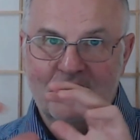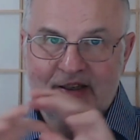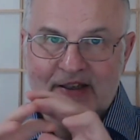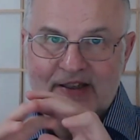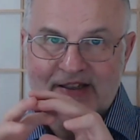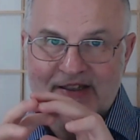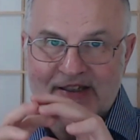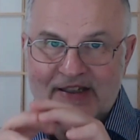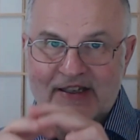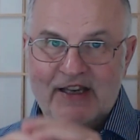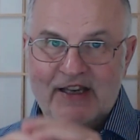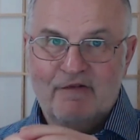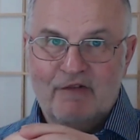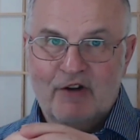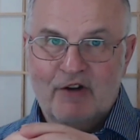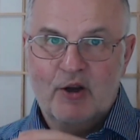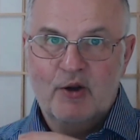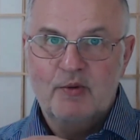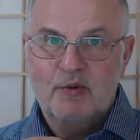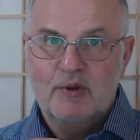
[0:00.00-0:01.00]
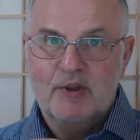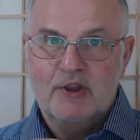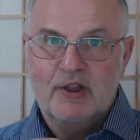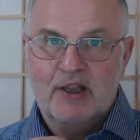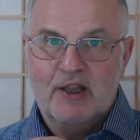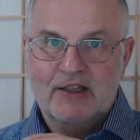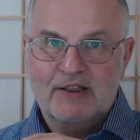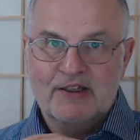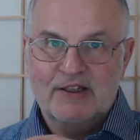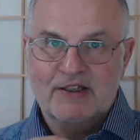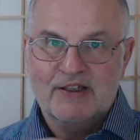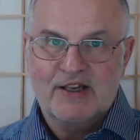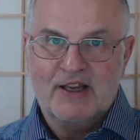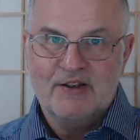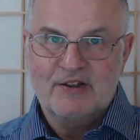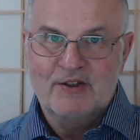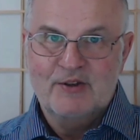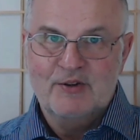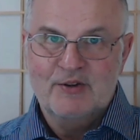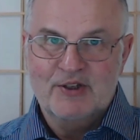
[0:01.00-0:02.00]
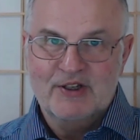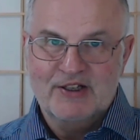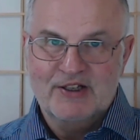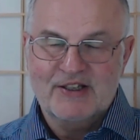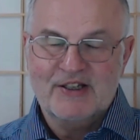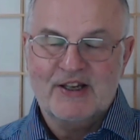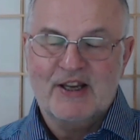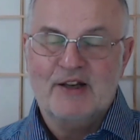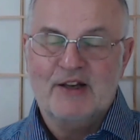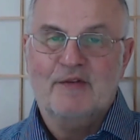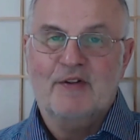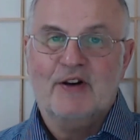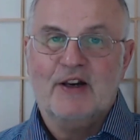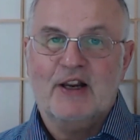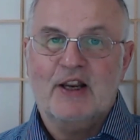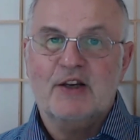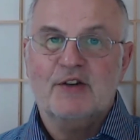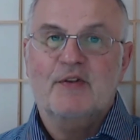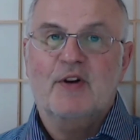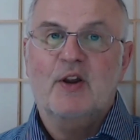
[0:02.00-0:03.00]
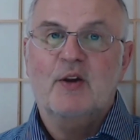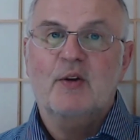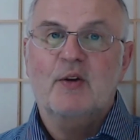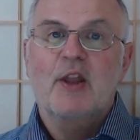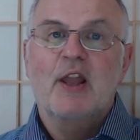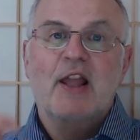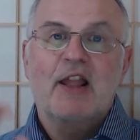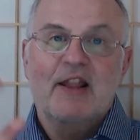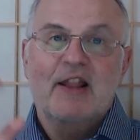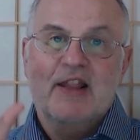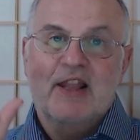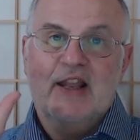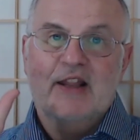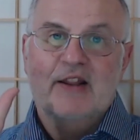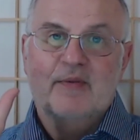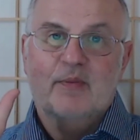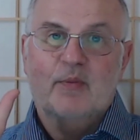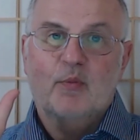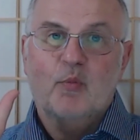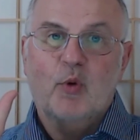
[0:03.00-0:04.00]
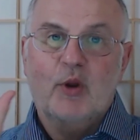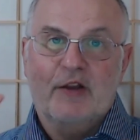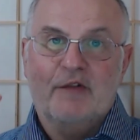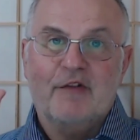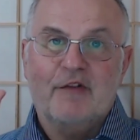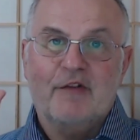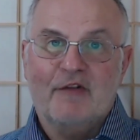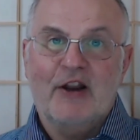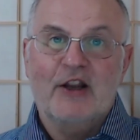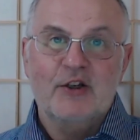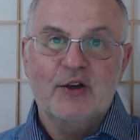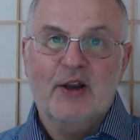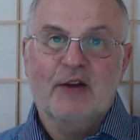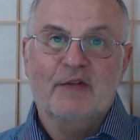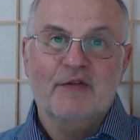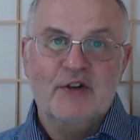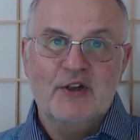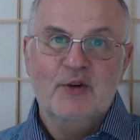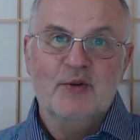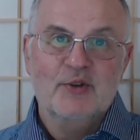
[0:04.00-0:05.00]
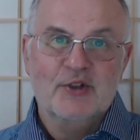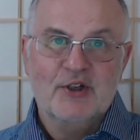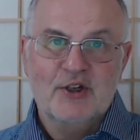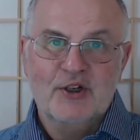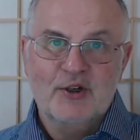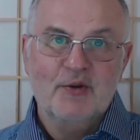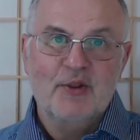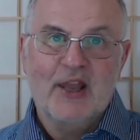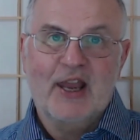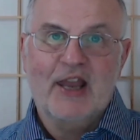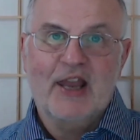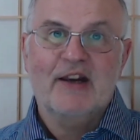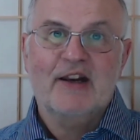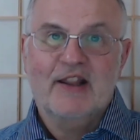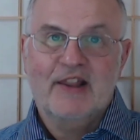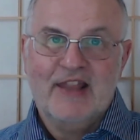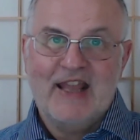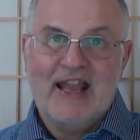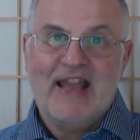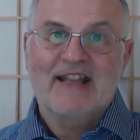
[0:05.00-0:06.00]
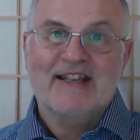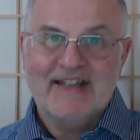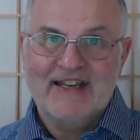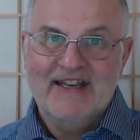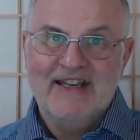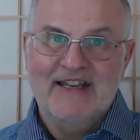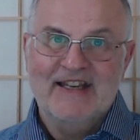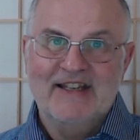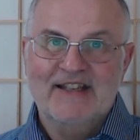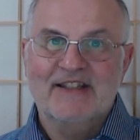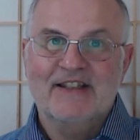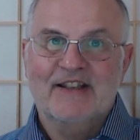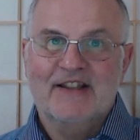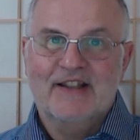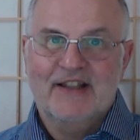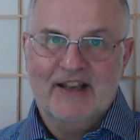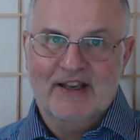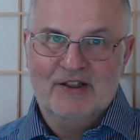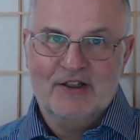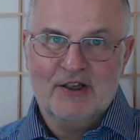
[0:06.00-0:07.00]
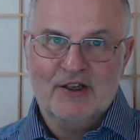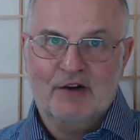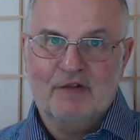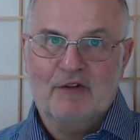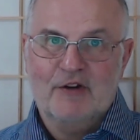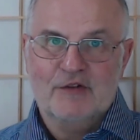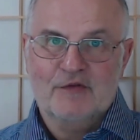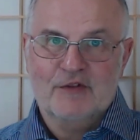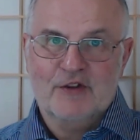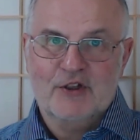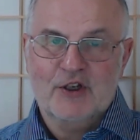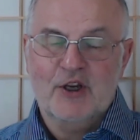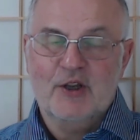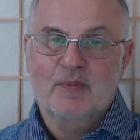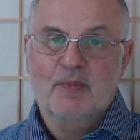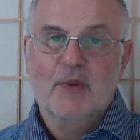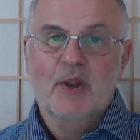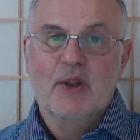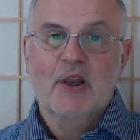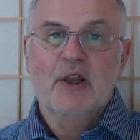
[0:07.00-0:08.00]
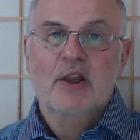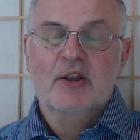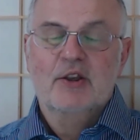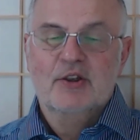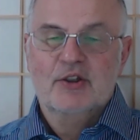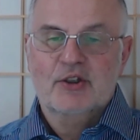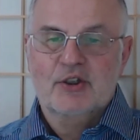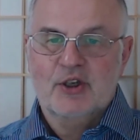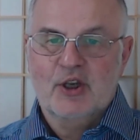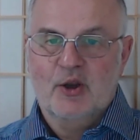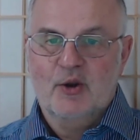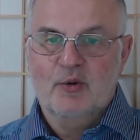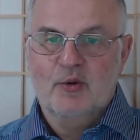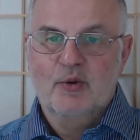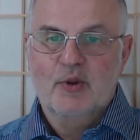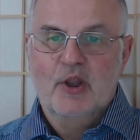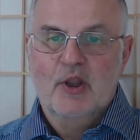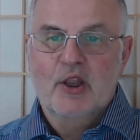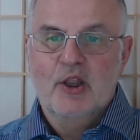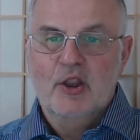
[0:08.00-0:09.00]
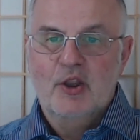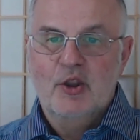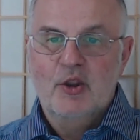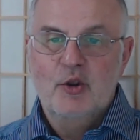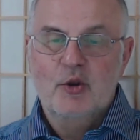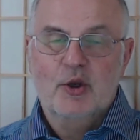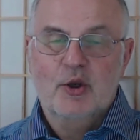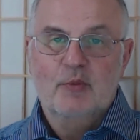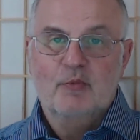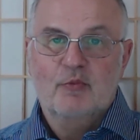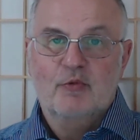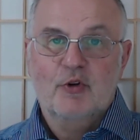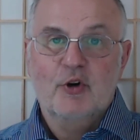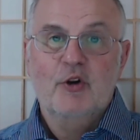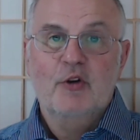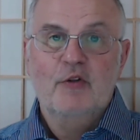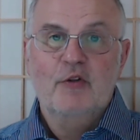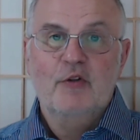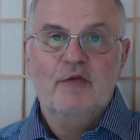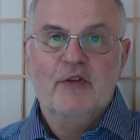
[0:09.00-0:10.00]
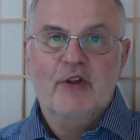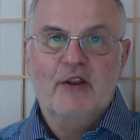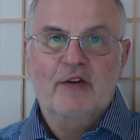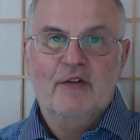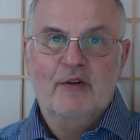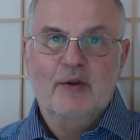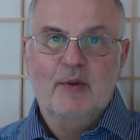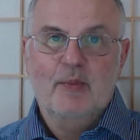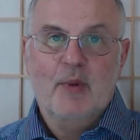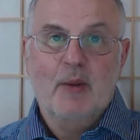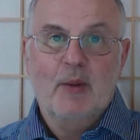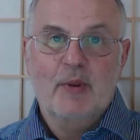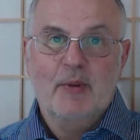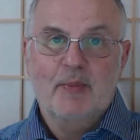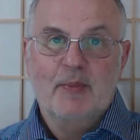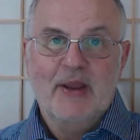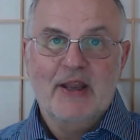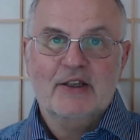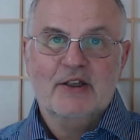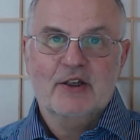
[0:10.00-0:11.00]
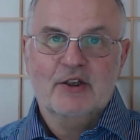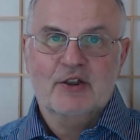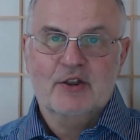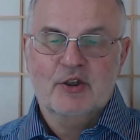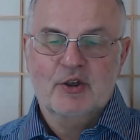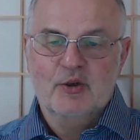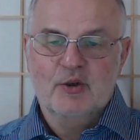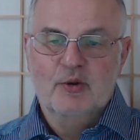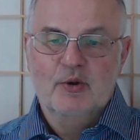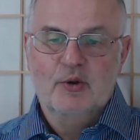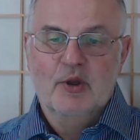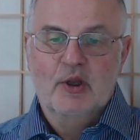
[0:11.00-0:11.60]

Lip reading: zero, discounted using discounted cash flow, then whatever rate you have to use to do that, that is the internal rate of return. So you can prove it might be better to